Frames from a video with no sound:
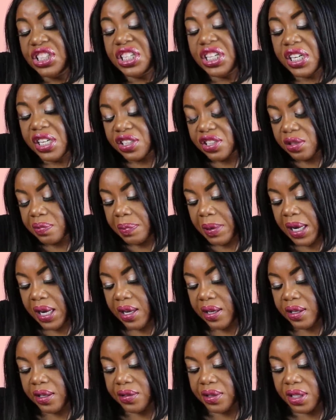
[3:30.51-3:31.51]
dust
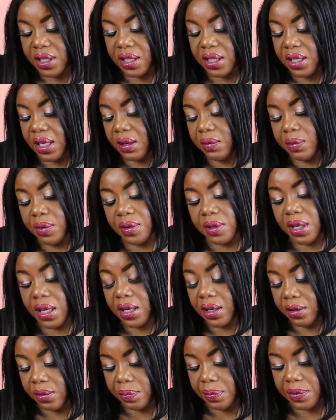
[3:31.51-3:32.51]
piled on it, and I will
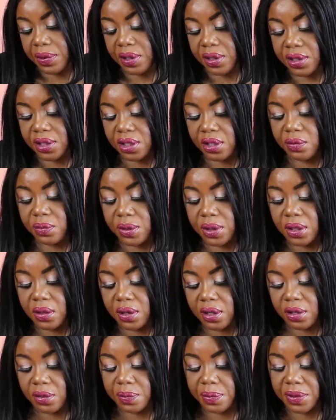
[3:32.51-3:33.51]
not open it. So we
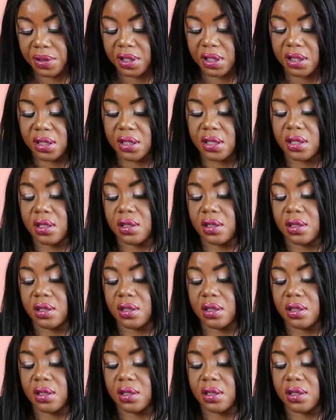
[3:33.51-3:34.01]
don't open